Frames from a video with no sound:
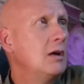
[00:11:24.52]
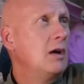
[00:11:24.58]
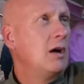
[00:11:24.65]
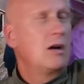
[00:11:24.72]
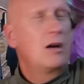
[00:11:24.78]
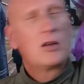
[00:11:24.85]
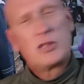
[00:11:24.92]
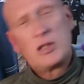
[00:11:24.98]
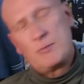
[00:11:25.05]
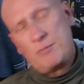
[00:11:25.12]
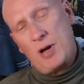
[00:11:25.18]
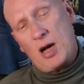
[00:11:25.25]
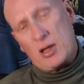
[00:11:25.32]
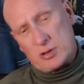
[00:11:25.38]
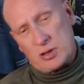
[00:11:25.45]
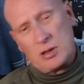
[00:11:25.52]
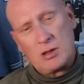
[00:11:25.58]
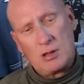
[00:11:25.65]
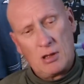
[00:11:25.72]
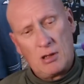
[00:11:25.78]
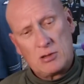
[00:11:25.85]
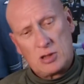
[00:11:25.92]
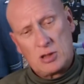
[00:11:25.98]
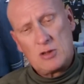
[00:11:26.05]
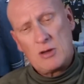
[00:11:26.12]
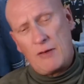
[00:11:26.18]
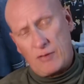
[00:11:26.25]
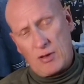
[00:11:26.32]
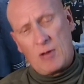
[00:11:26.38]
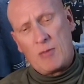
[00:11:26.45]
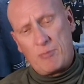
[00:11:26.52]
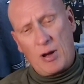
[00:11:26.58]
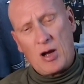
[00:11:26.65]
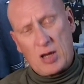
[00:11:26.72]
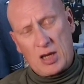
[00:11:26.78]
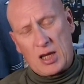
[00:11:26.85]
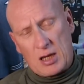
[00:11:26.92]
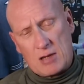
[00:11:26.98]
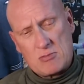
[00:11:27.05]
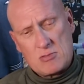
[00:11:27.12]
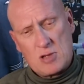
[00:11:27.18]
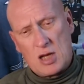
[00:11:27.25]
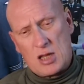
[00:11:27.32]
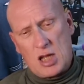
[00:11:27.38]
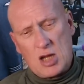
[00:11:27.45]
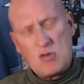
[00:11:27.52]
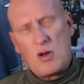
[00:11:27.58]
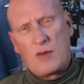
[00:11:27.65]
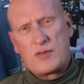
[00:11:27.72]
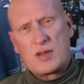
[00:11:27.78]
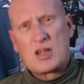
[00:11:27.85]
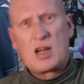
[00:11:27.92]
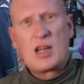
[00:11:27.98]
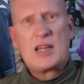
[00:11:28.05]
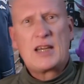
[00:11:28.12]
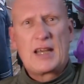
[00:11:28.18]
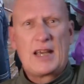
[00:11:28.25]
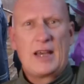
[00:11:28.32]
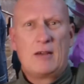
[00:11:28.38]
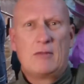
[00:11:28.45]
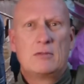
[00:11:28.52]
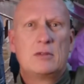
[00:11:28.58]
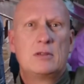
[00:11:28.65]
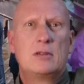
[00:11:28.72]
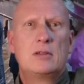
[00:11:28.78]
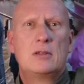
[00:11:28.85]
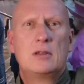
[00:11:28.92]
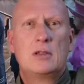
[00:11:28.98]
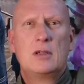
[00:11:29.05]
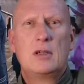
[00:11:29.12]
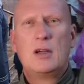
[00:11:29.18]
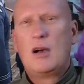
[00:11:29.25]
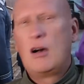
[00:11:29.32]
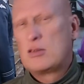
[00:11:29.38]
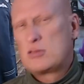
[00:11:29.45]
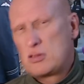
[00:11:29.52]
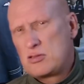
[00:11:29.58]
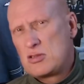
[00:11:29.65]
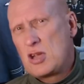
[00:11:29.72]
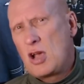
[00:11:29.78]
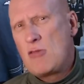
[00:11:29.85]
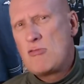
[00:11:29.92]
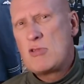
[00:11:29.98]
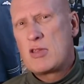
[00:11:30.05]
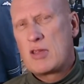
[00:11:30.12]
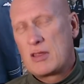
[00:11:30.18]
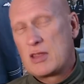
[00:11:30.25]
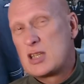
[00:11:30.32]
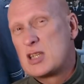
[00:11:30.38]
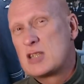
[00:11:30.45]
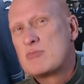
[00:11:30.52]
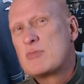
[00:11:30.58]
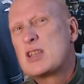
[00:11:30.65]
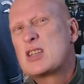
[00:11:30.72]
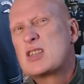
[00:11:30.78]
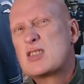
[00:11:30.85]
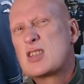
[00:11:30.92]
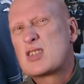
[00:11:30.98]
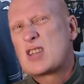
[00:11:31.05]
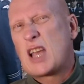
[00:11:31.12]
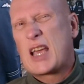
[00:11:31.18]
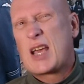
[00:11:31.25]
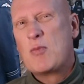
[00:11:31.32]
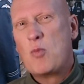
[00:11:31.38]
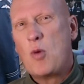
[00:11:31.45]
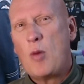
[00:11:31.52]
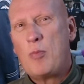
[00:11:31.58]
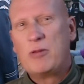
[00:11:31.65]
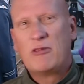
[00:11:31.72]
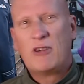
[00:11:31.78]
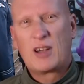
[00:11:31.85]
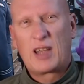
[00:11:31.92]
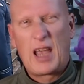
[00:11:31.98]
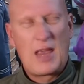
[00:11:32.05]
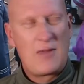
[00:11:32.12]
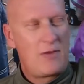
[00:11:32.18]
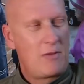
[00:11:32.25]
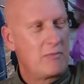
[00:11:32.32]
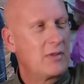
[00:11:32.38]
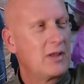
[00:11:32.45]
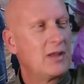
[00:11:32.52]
And I said, but, I said, you have that bucket and then you have to clean it out. I says, the only thing, this is the second whopper I gave him.